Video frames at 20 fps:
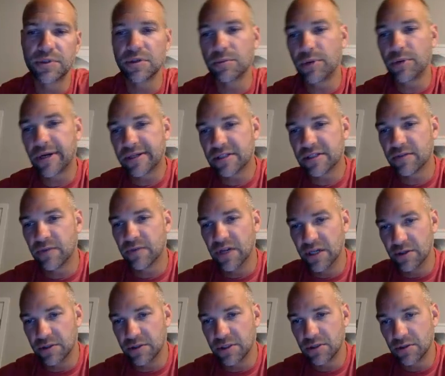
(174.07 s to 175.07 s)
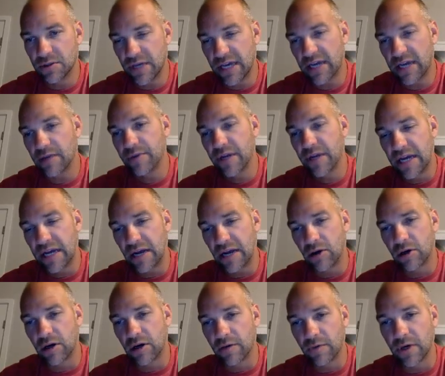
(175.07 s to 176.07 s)
You'll pause the video to do that, and then
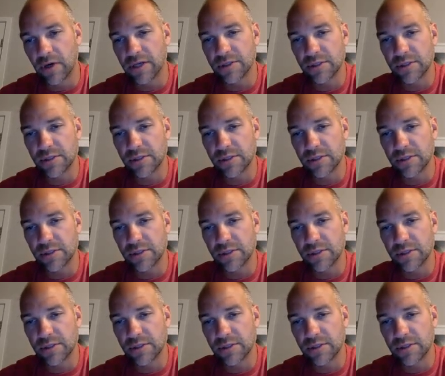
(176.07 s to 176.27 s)
I'll cover it.